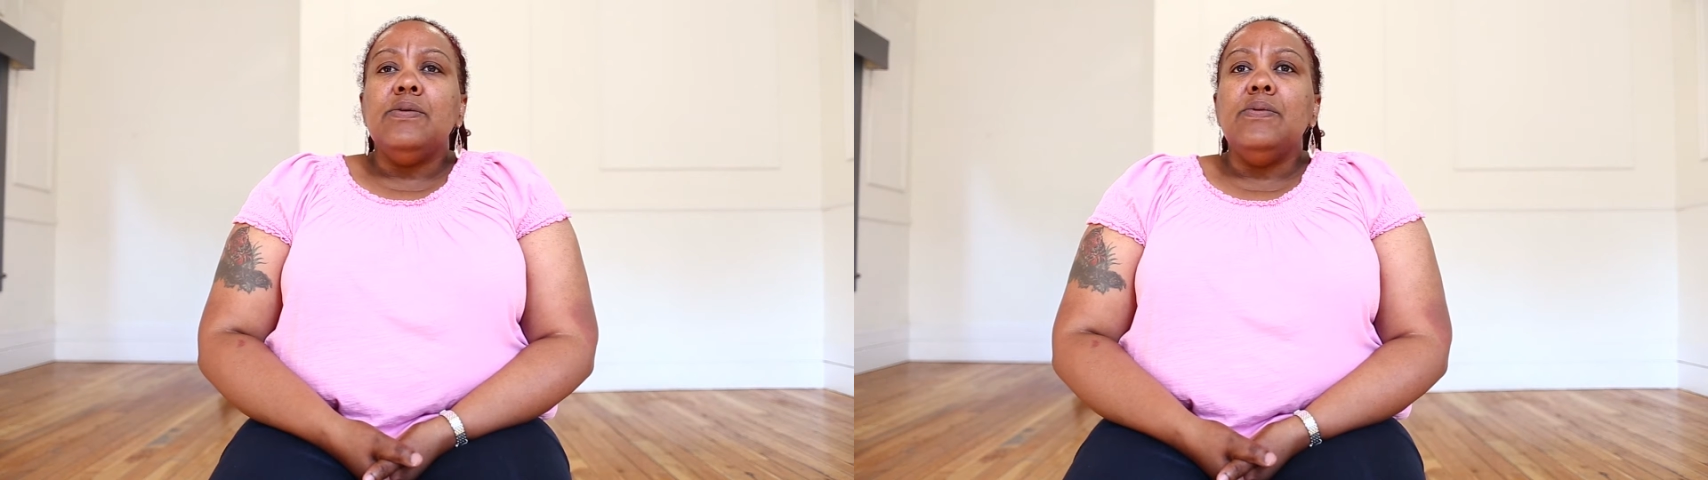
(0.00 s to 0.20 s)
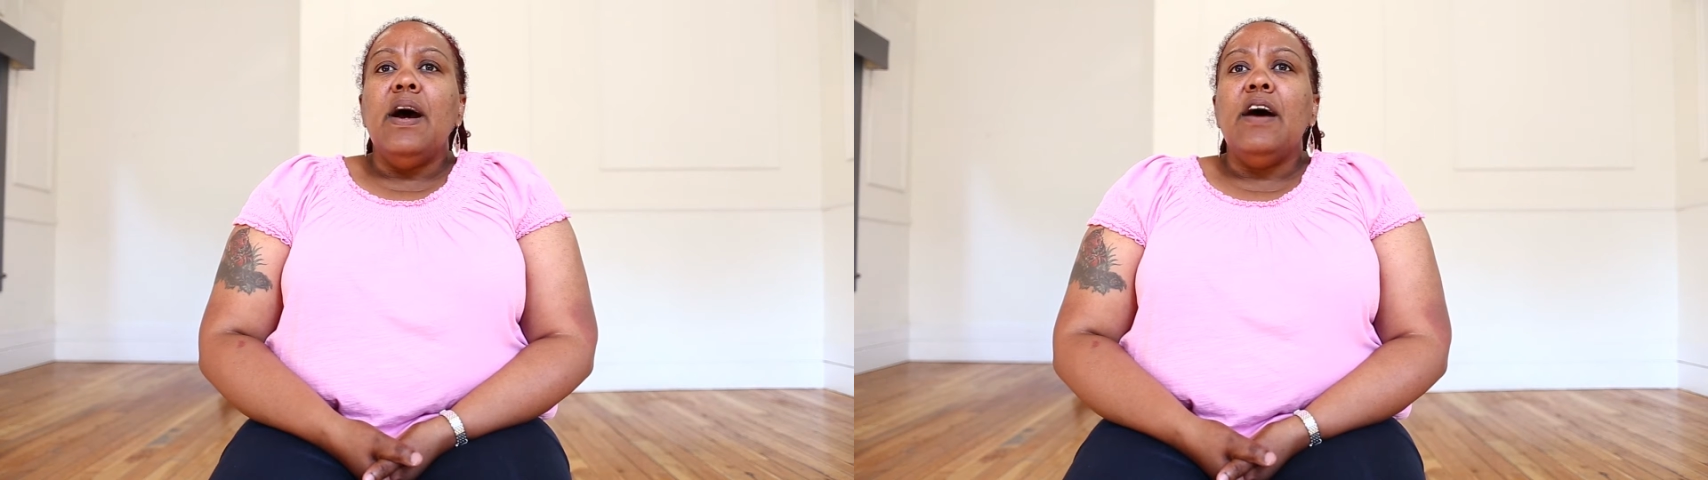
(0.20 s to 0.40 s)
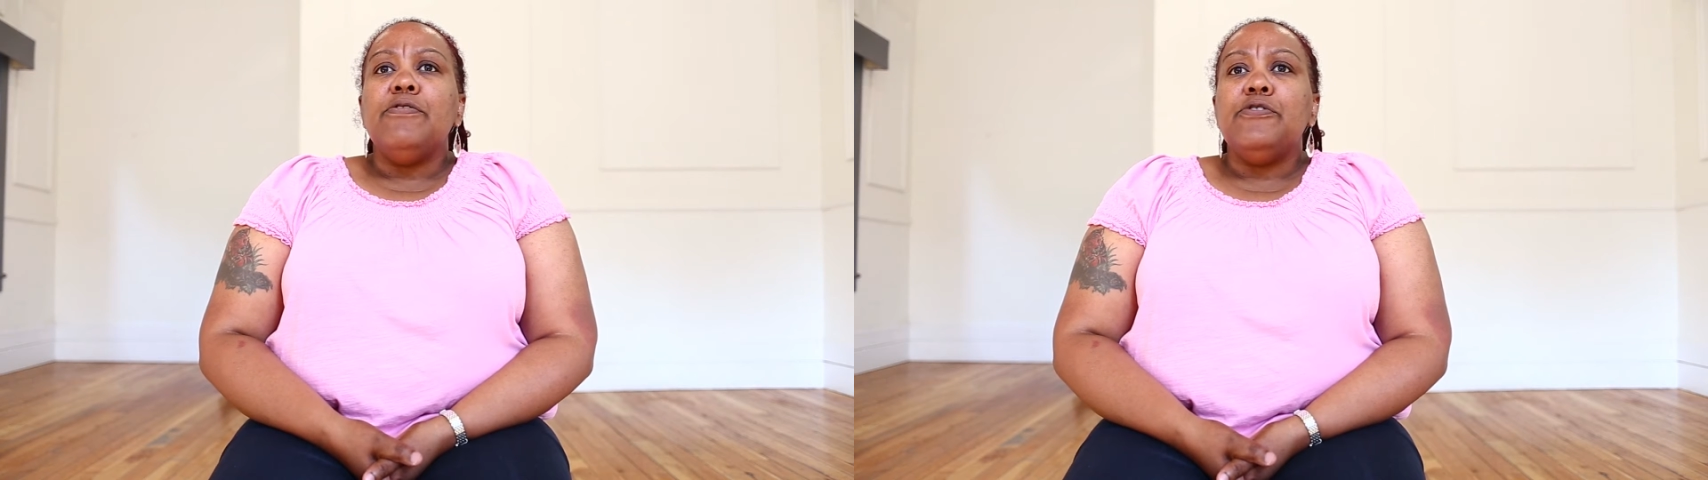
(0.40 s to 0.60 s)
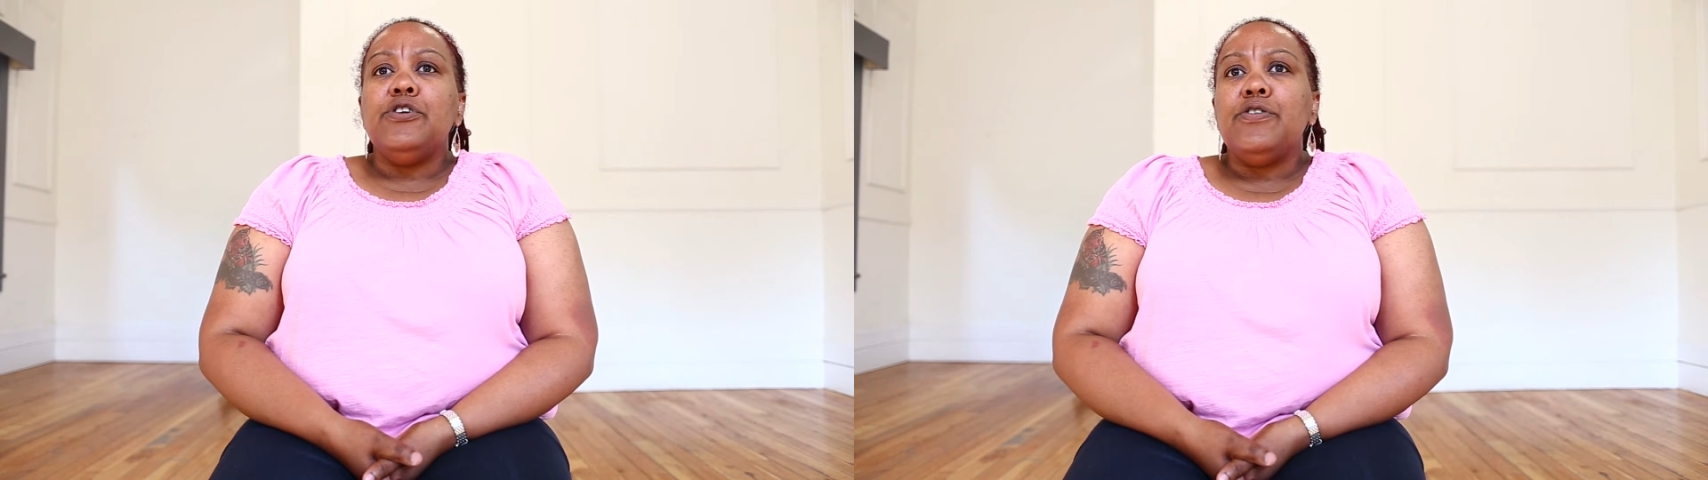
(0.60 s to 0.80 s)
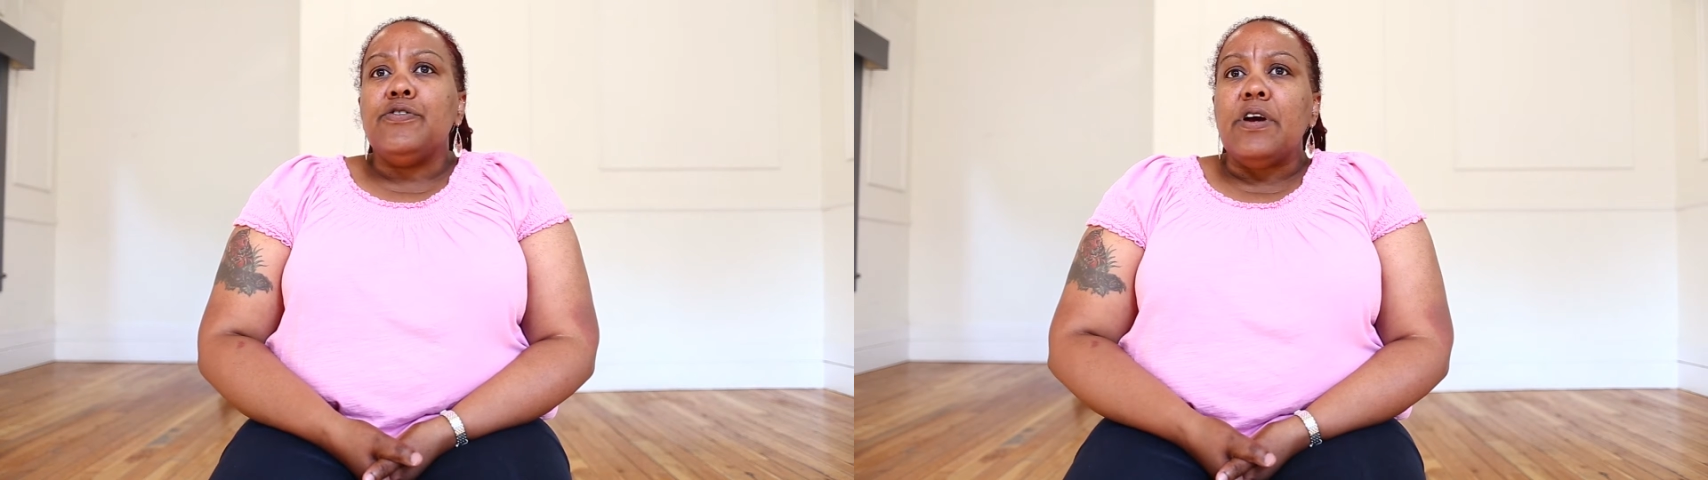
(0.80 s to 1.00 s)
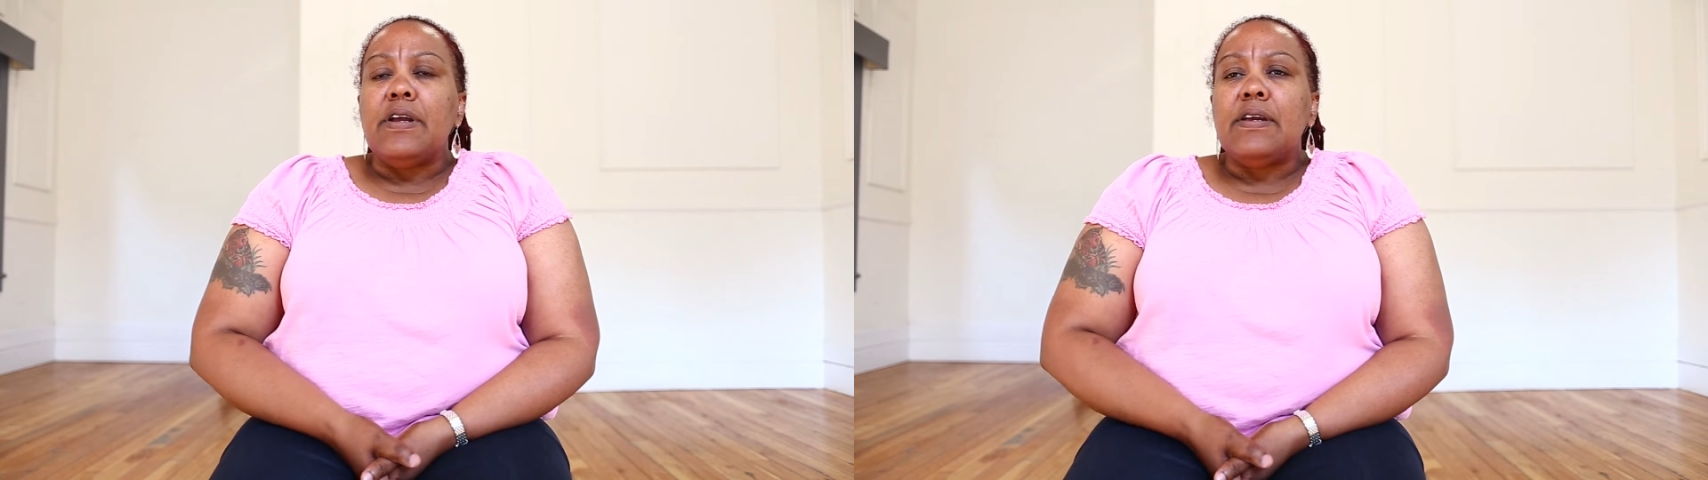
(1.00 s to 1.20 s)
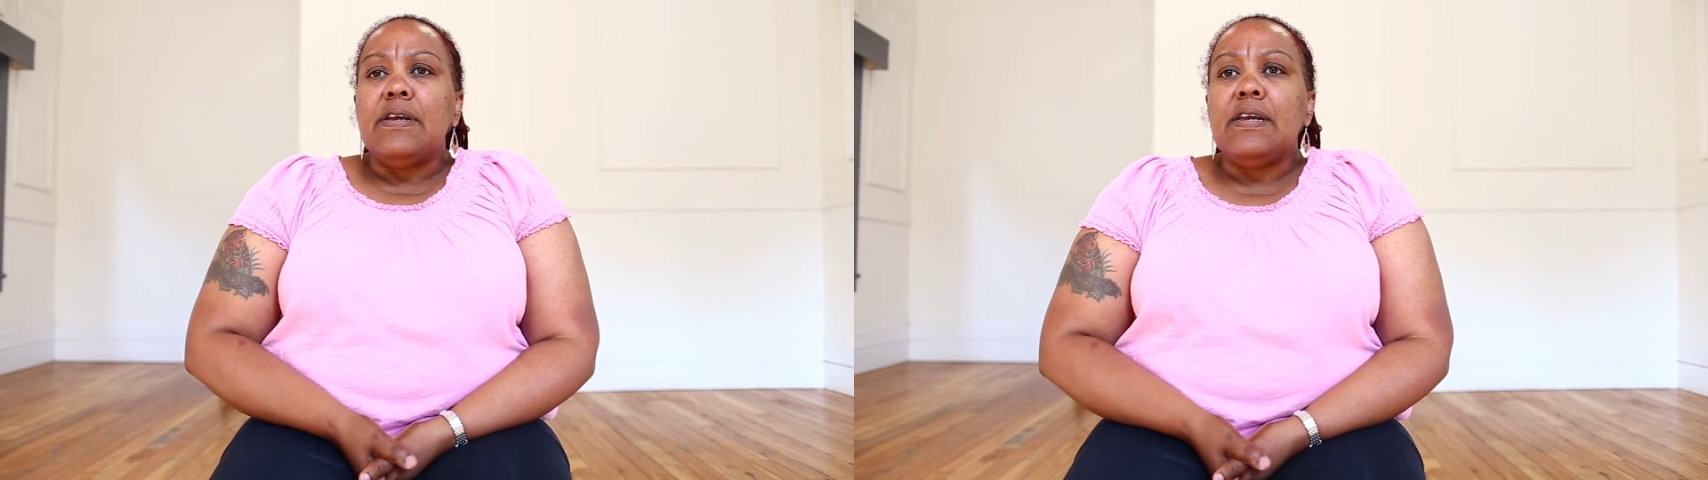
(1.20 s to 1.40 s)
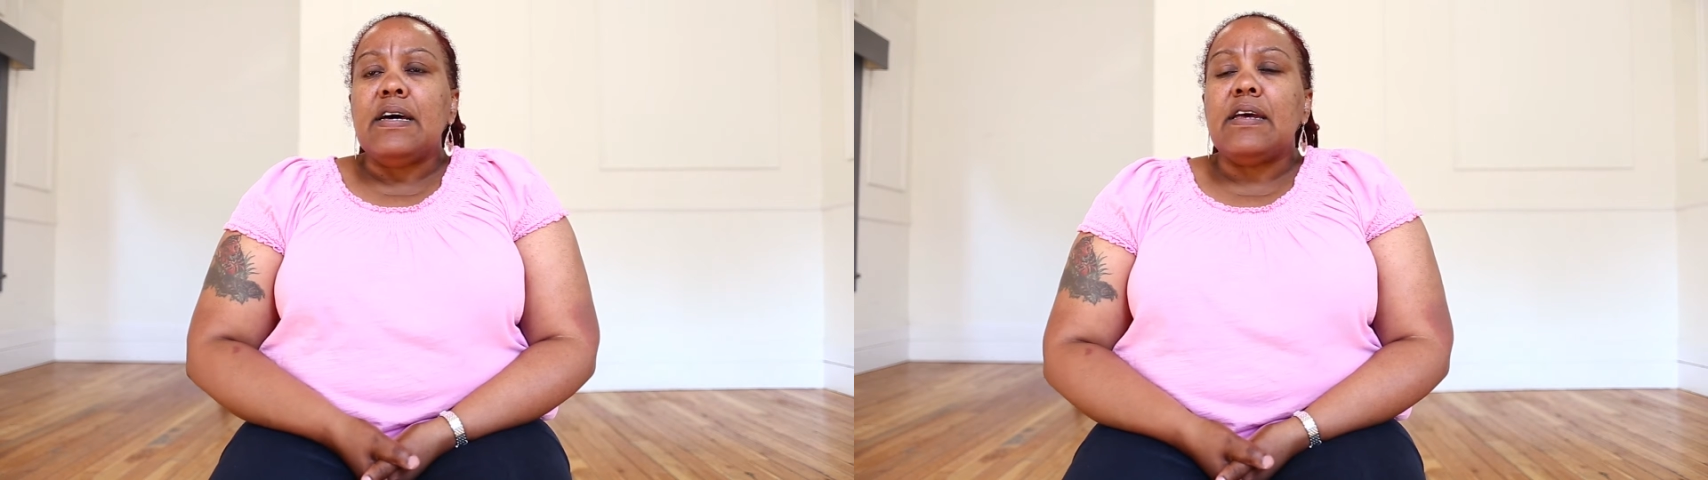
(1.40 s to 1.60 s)
have children
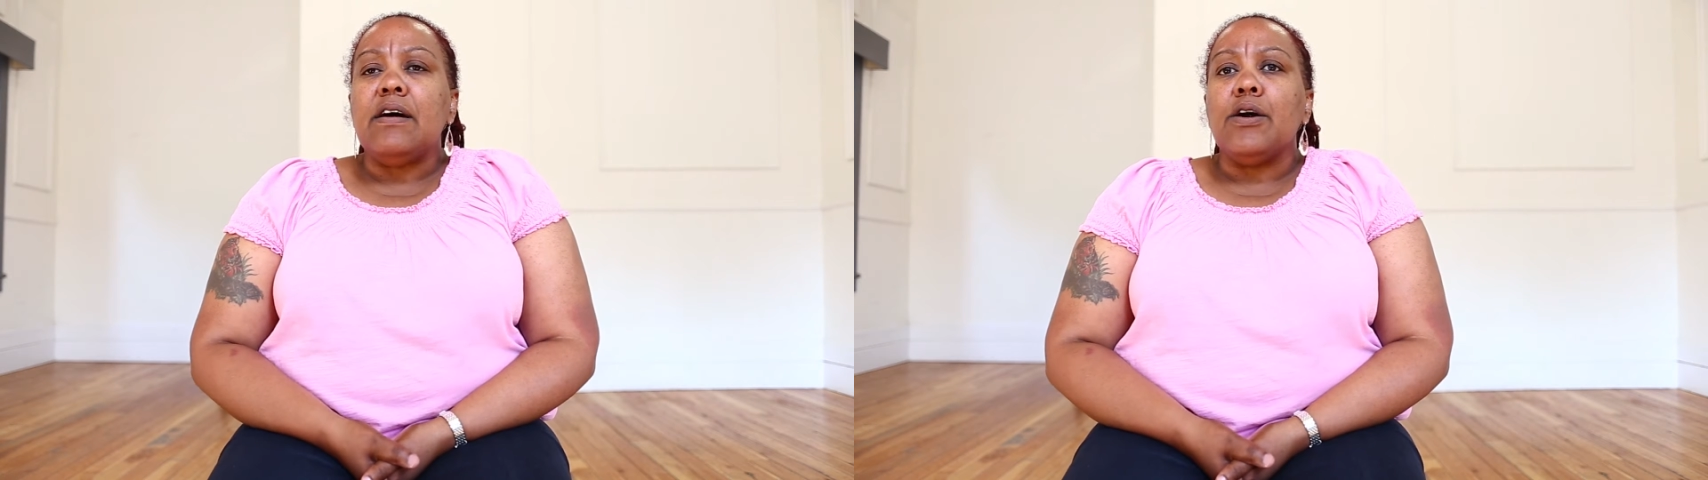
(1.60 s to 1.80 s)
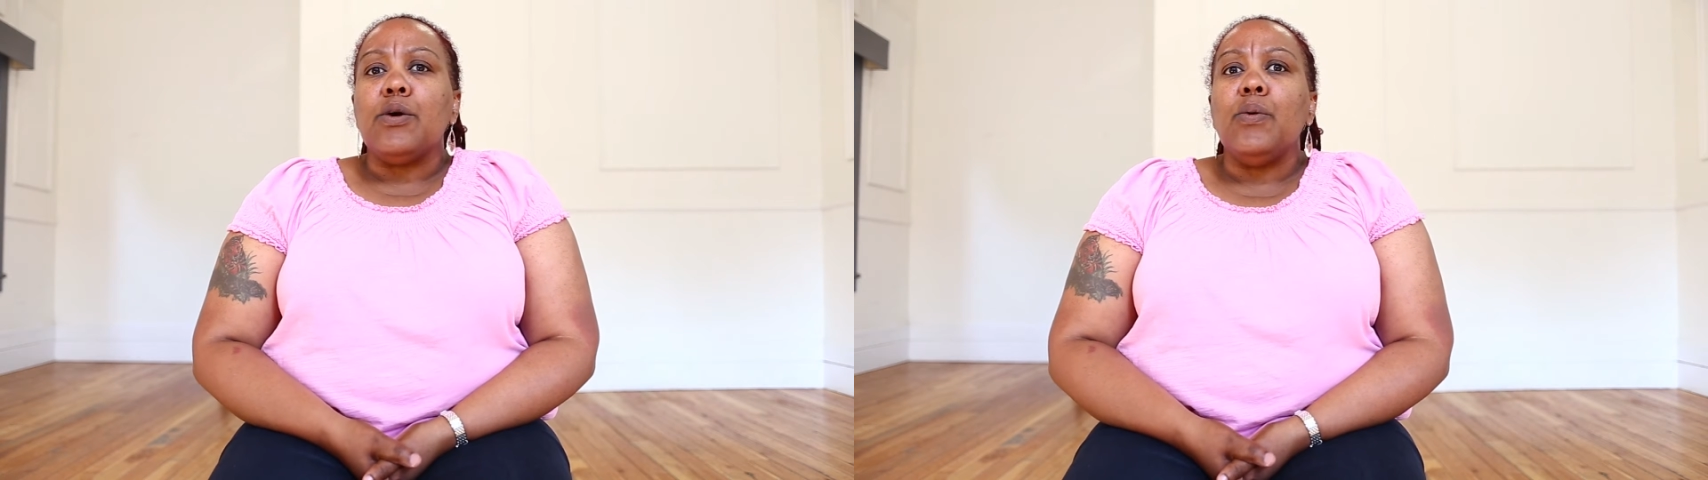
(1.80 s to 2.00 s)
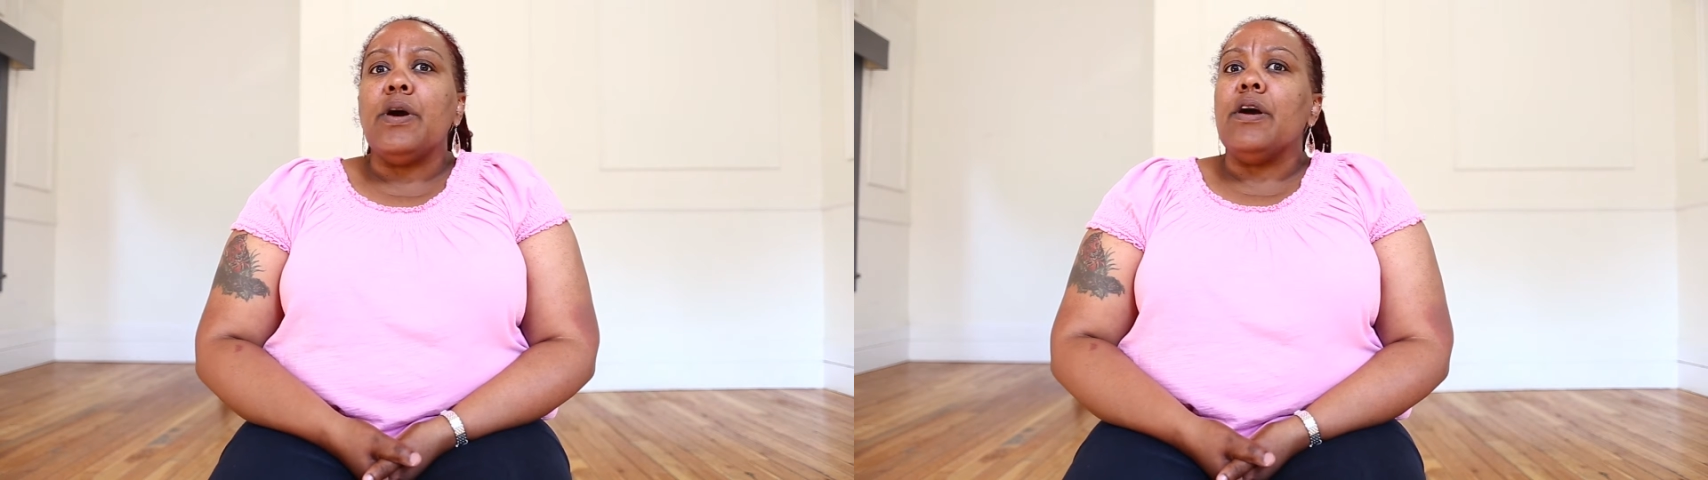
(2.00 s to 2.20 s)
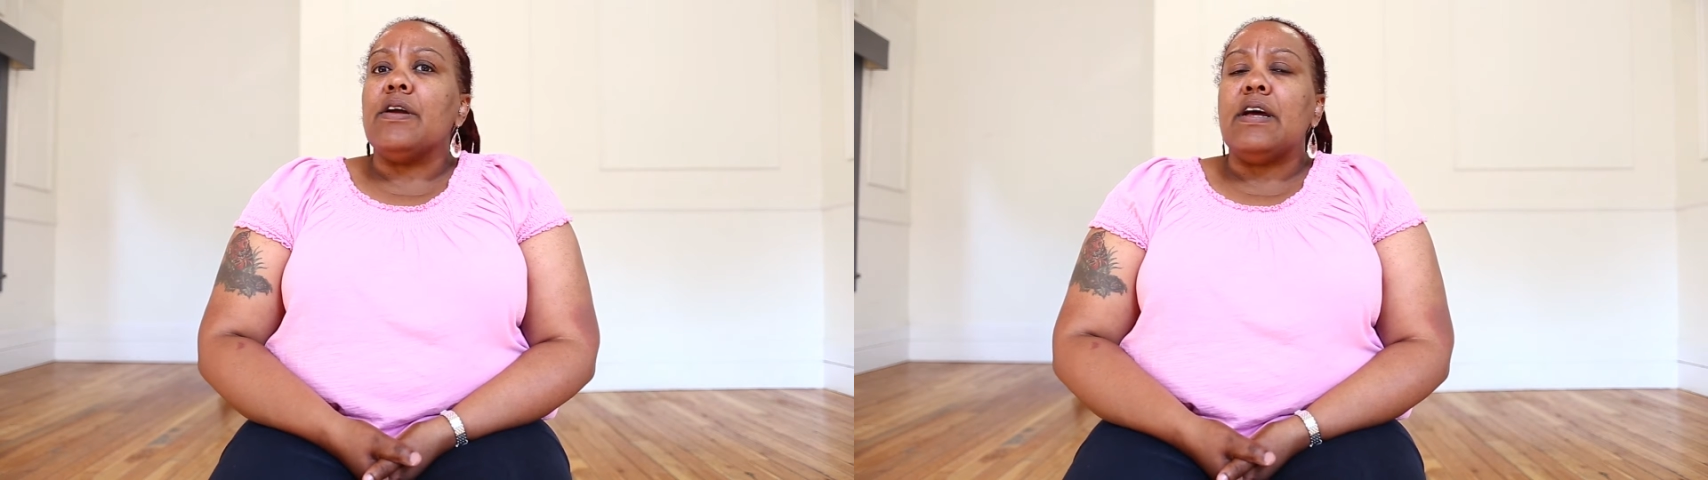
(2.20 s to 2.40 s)
that are queer,